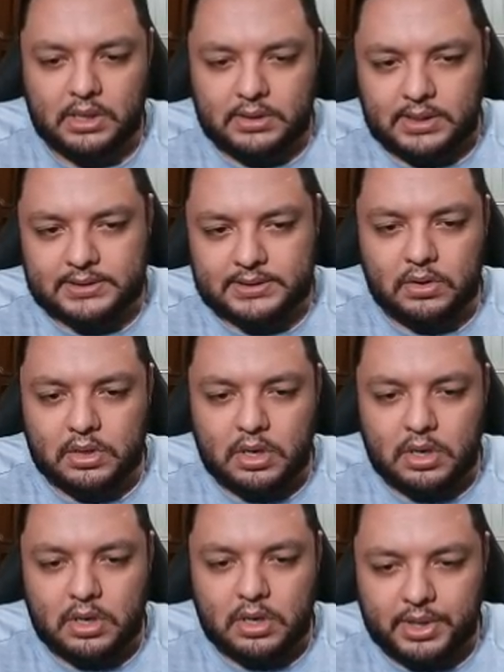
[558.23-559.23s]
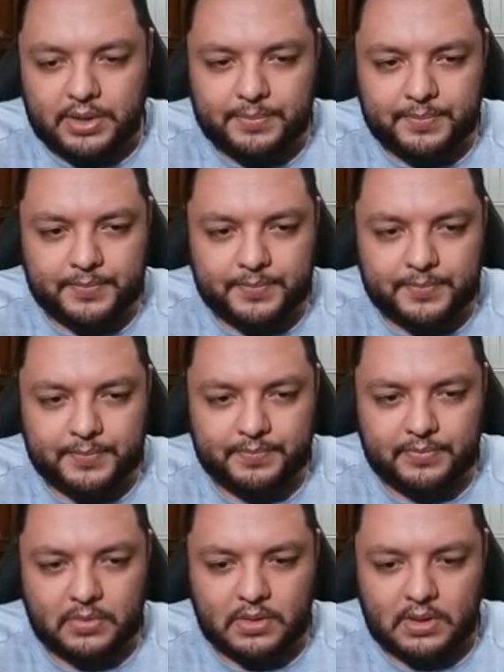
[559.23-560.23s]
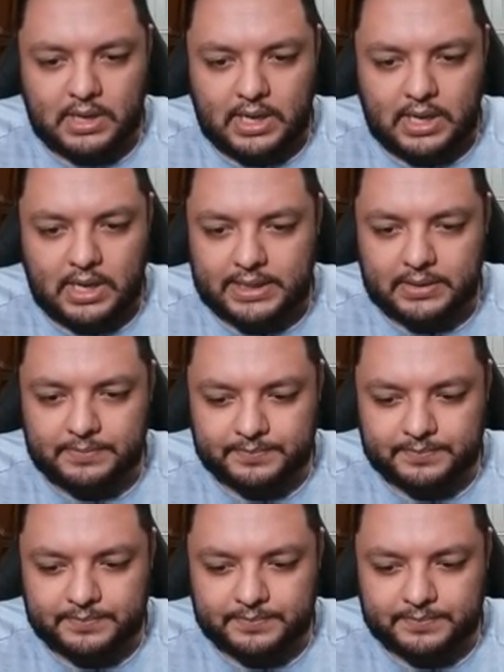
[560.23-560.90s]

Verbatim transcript: That's a good combo here. I like that.